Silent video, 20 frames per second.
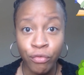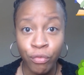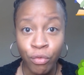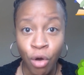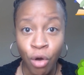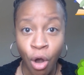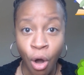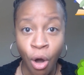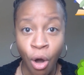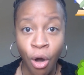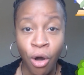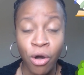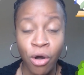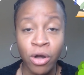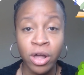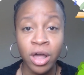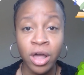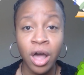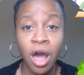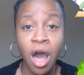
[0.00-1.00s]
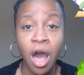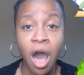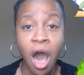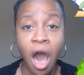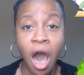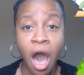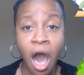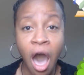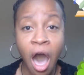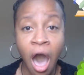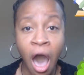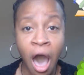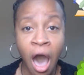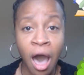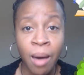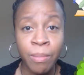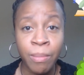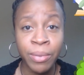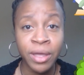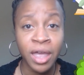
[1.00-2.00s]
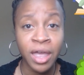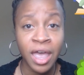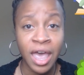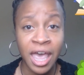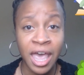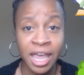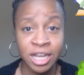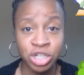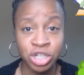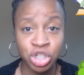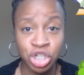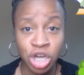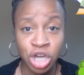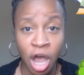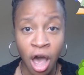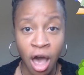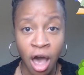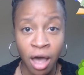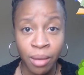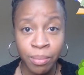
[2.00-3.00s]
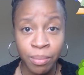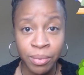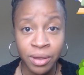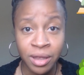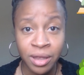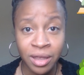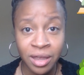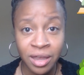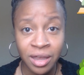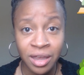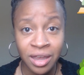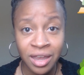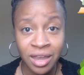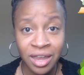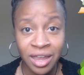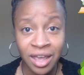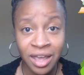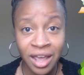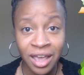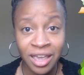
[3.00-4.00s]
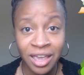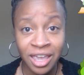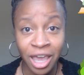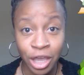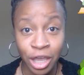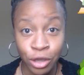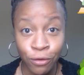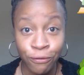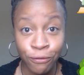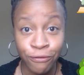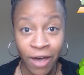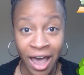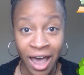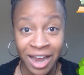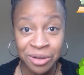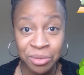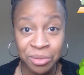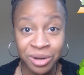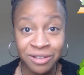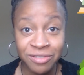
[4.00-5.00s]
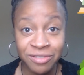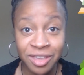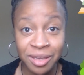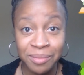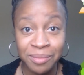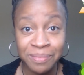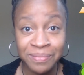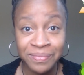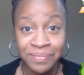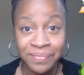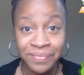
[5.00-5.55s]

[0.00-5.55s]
frog, hop, and job? Can you find one of them?